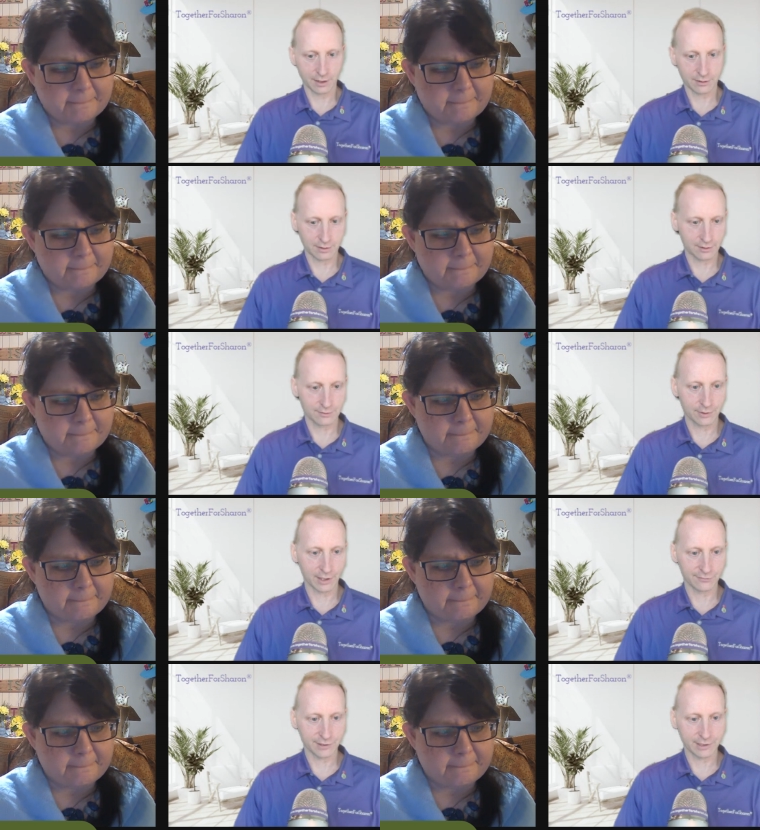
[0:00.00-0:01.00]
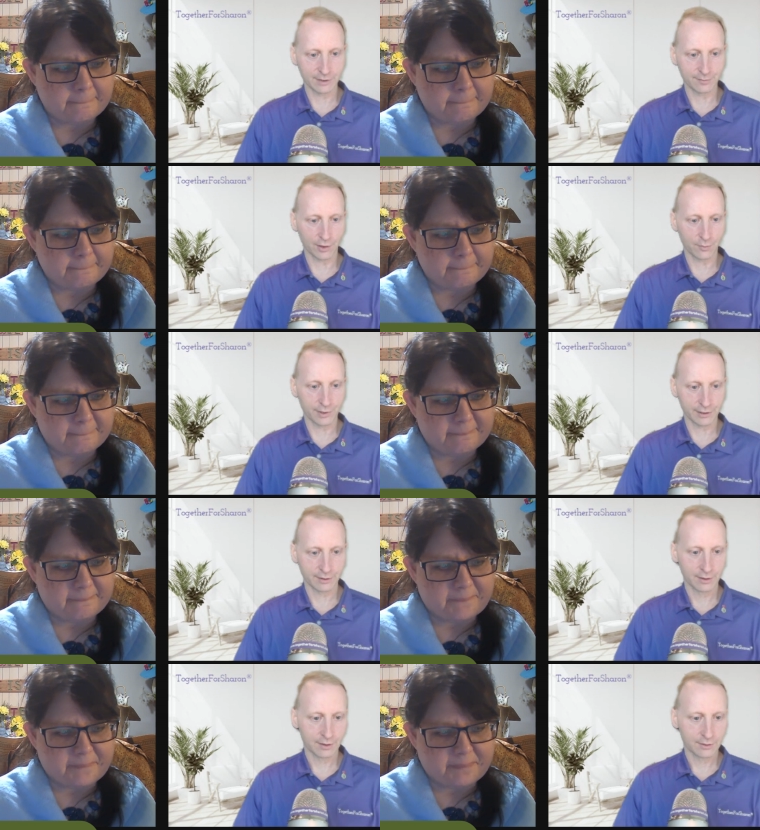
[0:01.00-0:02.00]
Speaker 1: That's it. We have to keep
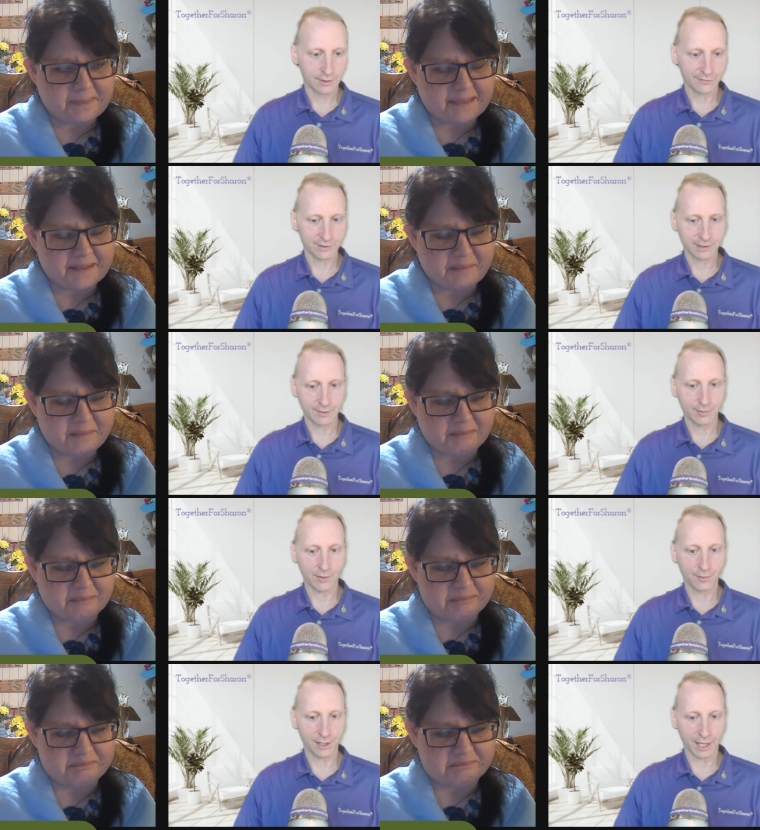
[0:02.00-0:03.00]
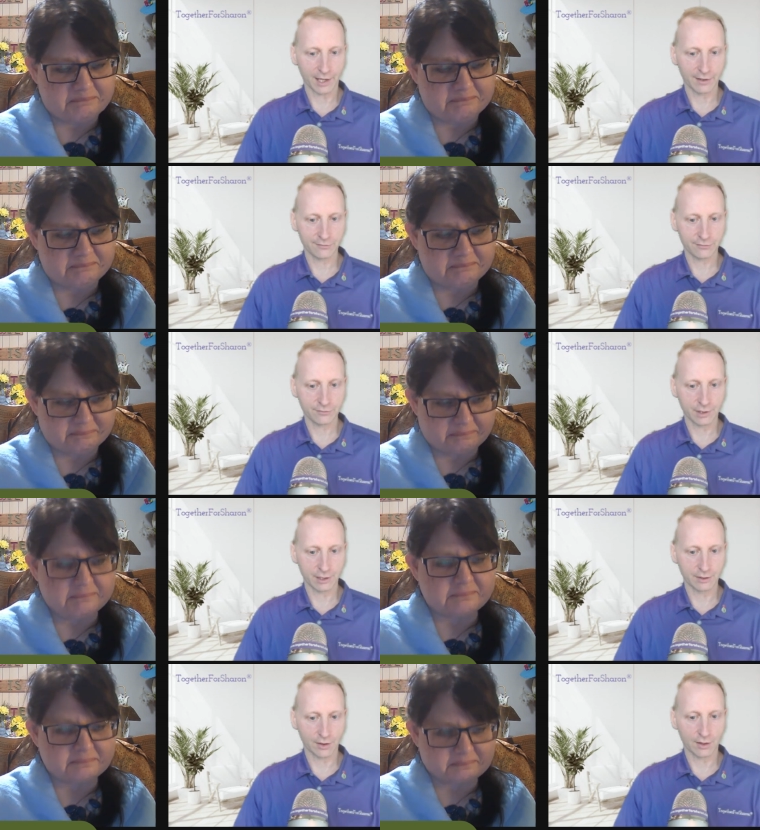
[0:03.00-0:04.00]
hoping. We have to keep hope alive.
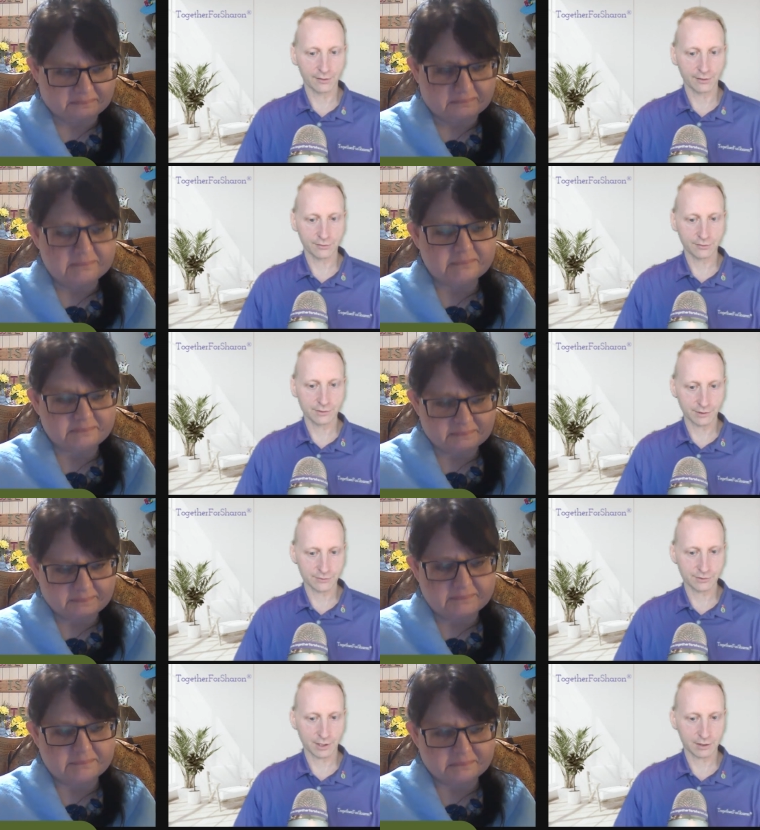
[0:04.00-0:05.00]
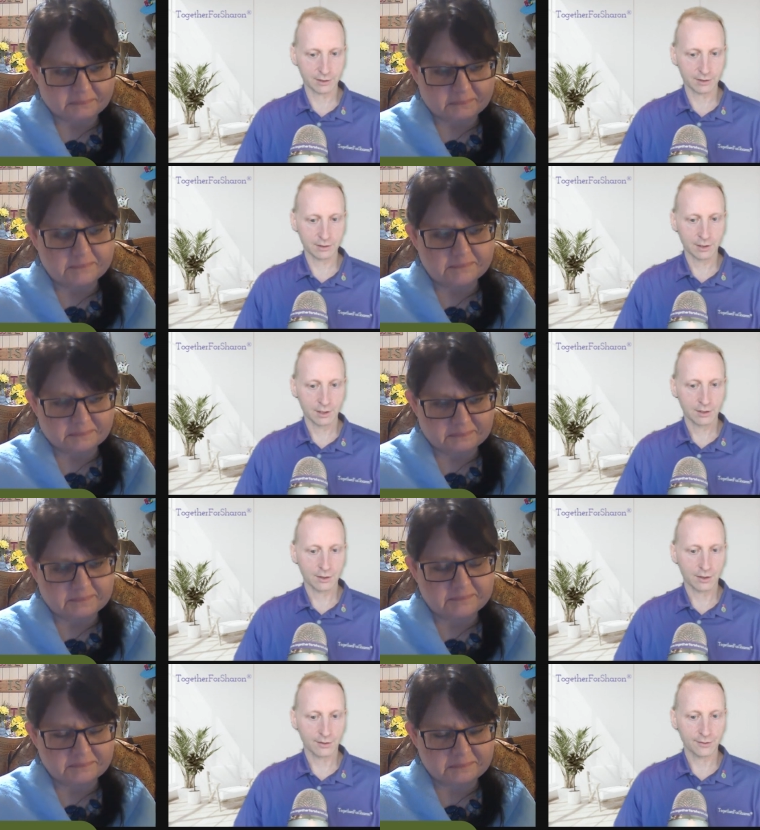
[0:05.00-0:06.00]
And all those still struggling,
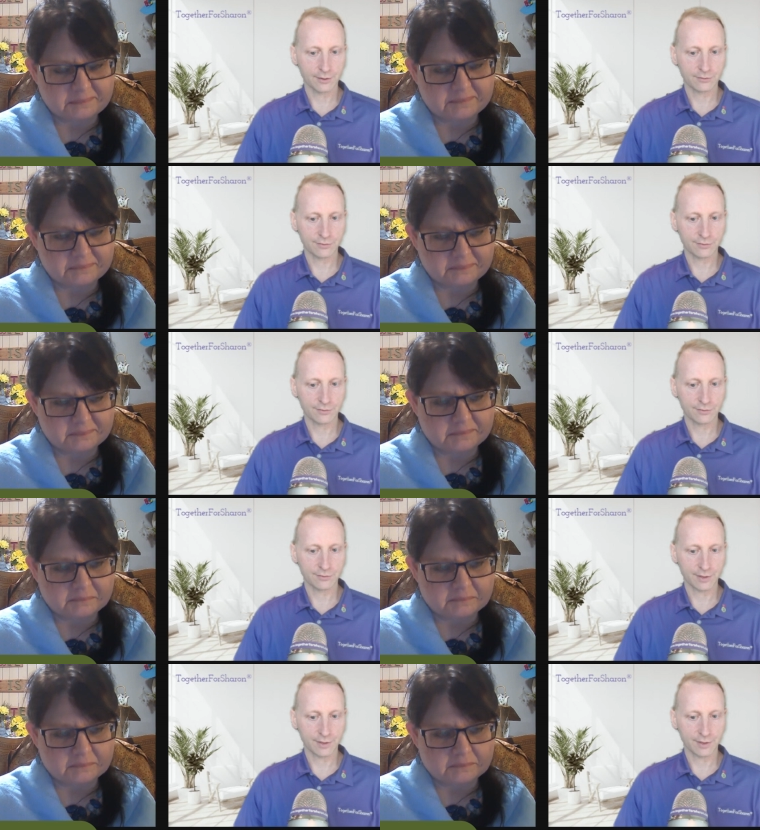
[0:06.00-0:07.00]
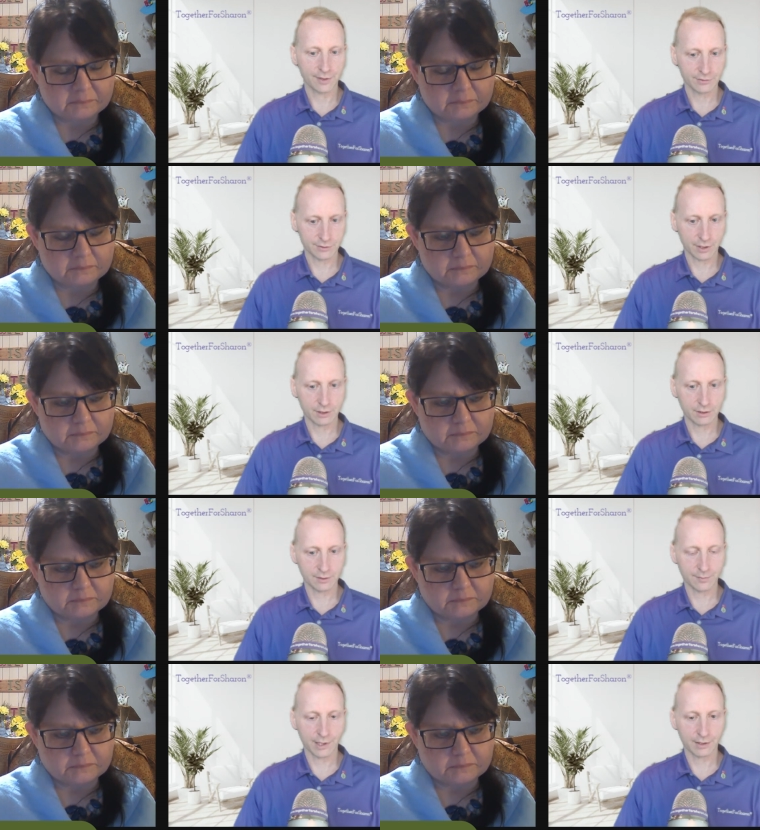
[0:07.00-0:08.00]
all those families of those
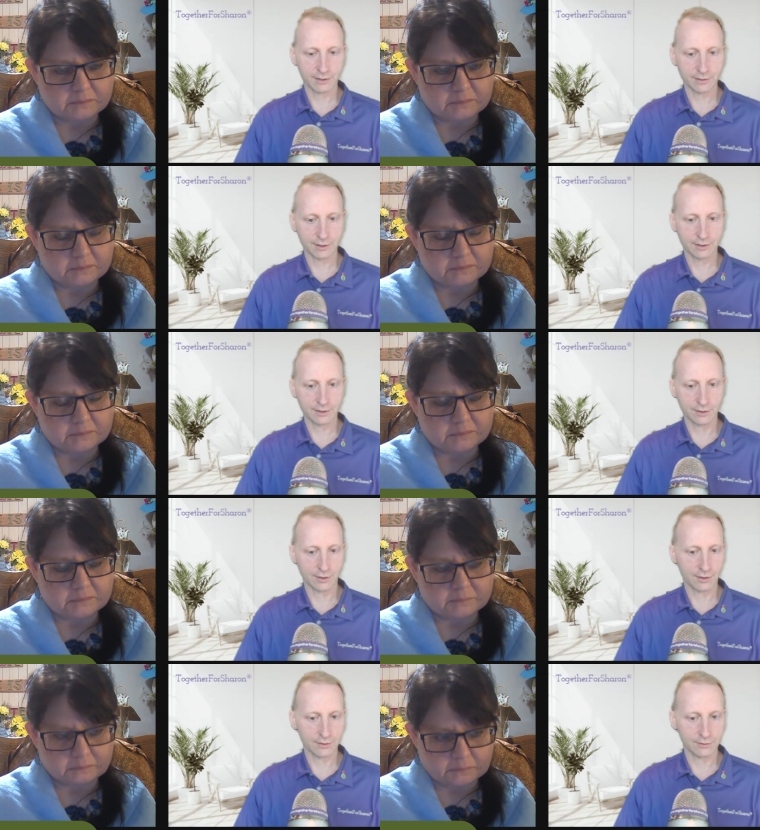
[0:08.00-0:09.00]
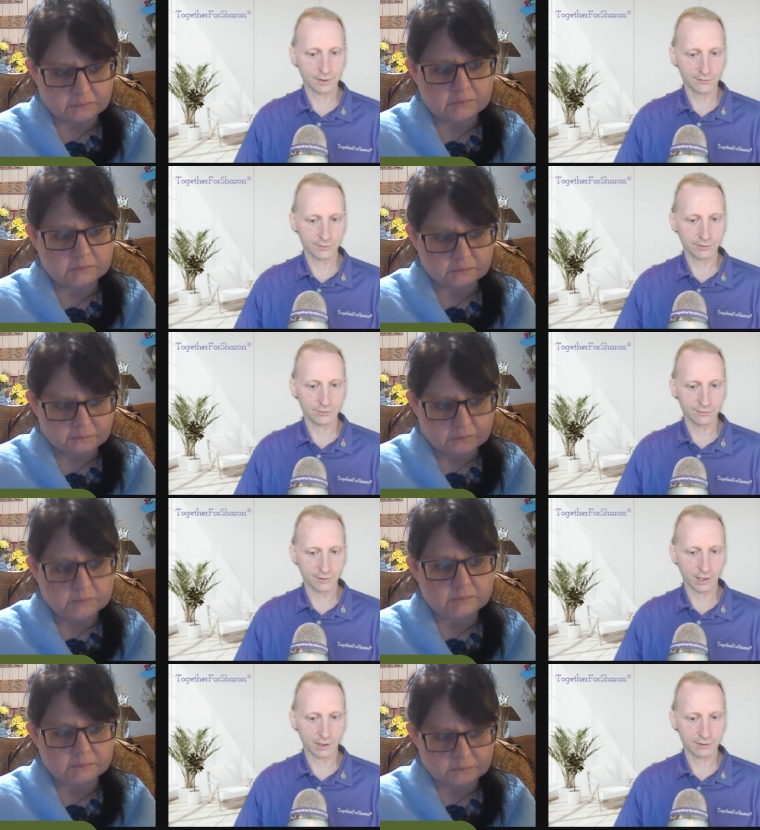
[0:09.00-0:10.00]
struggling Parkinson's, and all the loved ones
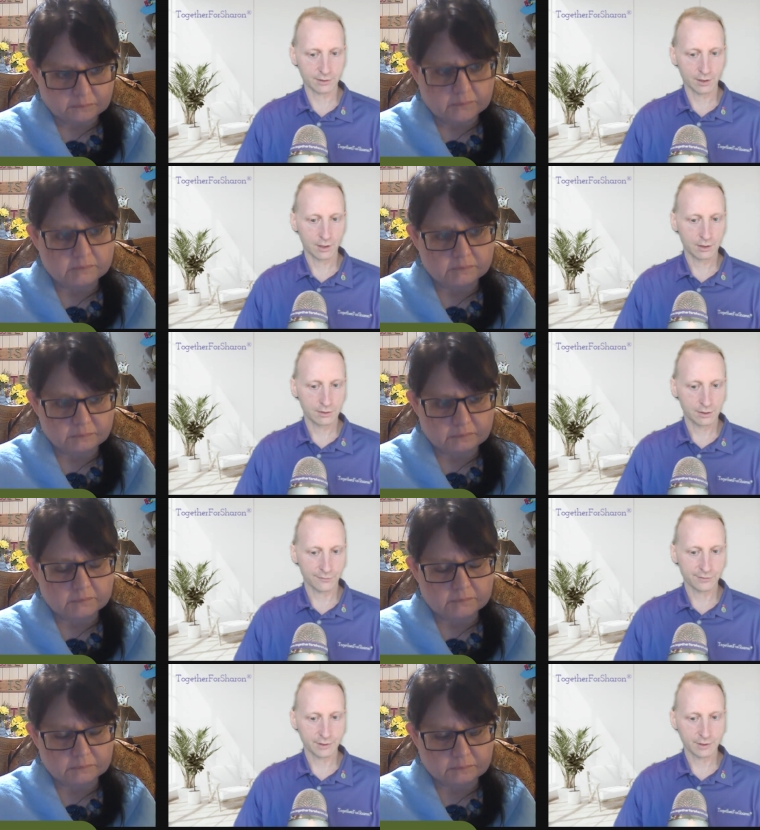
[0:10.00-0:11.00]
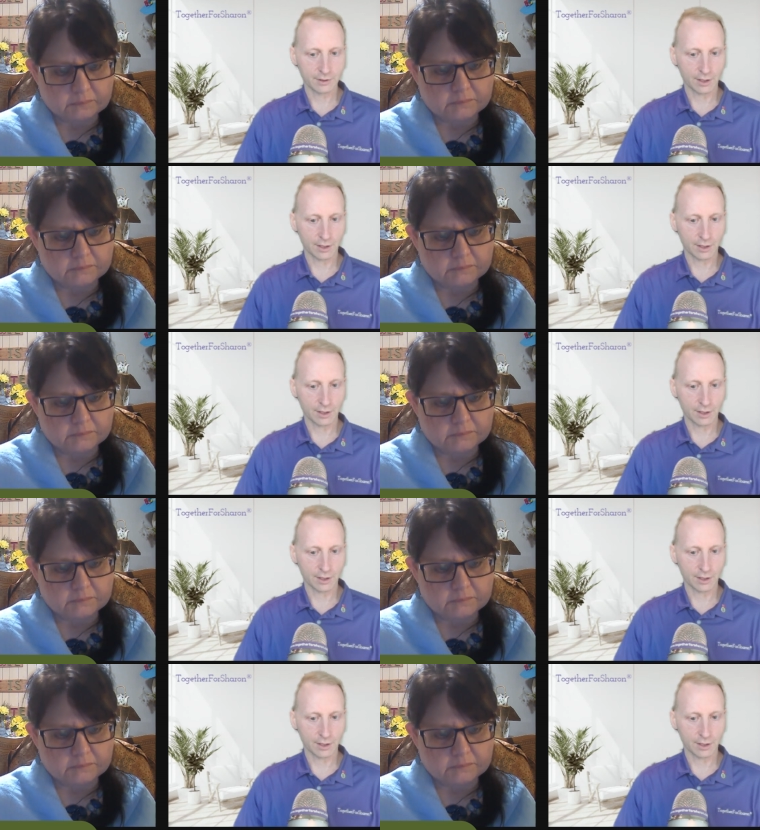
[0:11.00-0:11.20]
we've lost, you have to